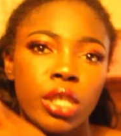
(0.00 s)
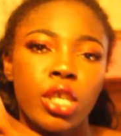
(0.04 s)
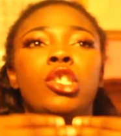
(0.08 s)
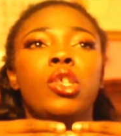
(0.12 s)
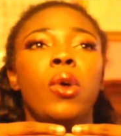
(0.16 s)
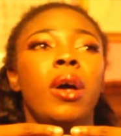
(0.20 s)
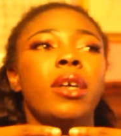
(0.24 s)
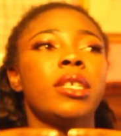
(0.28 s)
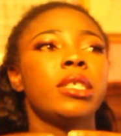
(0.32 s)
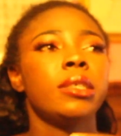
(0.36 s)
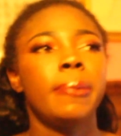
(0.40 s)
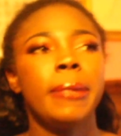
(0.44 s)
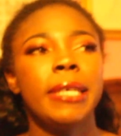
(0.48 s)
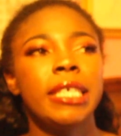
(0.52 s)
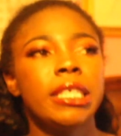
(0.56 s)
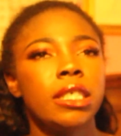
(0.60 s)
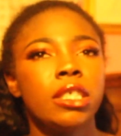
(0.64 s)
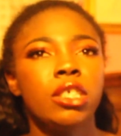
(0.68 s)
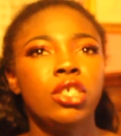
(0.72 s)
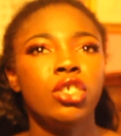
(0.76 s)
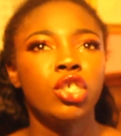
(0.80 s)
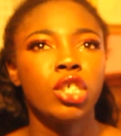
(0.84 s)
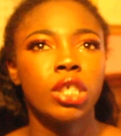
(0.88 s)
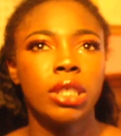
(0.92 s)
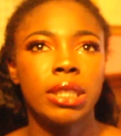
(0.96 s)
So I was
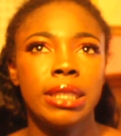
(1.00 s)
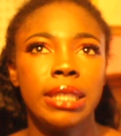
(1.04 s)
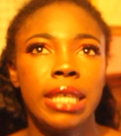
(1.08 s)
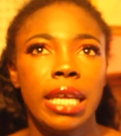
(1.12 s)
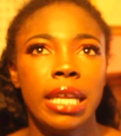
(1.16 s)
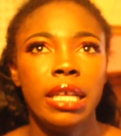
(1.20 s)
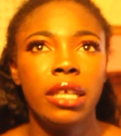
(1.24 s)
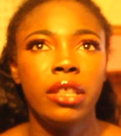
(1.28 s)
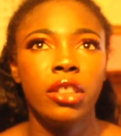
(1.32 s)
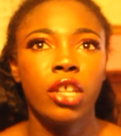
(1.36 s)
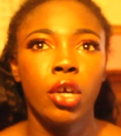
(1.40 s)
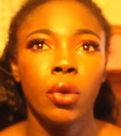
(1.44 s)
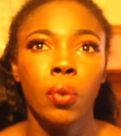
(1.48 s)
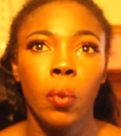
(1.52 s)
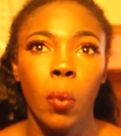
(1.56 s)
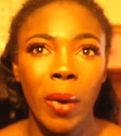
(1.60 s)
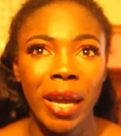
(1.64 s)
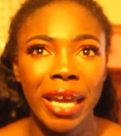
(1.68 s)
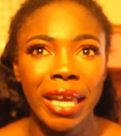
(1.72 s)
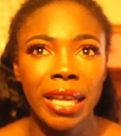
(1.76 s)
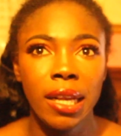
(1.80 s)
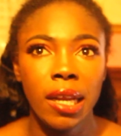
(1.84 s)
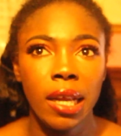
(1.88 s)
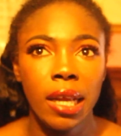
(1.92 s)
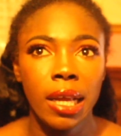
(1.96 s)
basically just standing there
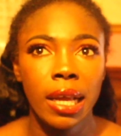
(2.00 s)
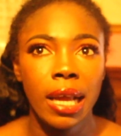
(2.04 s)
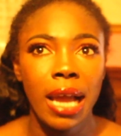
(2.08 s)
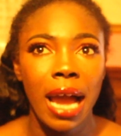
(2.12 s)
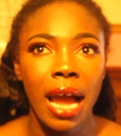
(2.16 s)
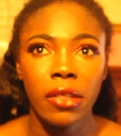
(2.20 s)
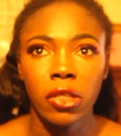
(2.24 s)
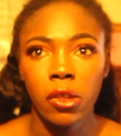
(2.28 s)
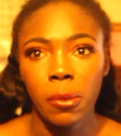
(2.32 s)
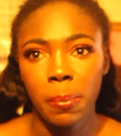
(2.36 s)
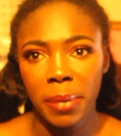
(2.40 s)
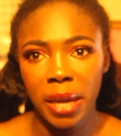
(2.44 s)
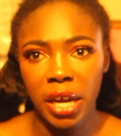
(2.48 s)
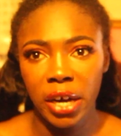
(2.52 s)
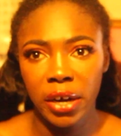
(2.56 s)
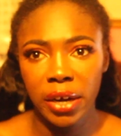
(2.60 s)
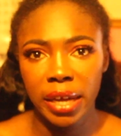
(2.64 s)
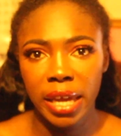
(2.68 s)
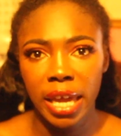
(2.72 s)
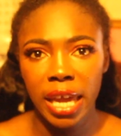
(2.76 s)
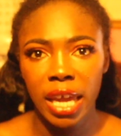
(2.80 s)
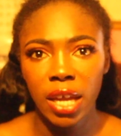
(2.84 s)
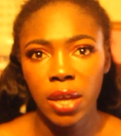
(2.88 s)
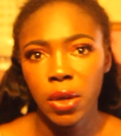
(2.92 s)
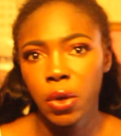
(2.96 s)
waiting at the
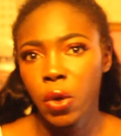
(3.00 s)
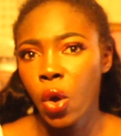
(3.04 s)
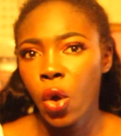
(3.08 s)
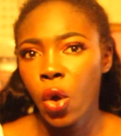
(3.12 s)
barricade,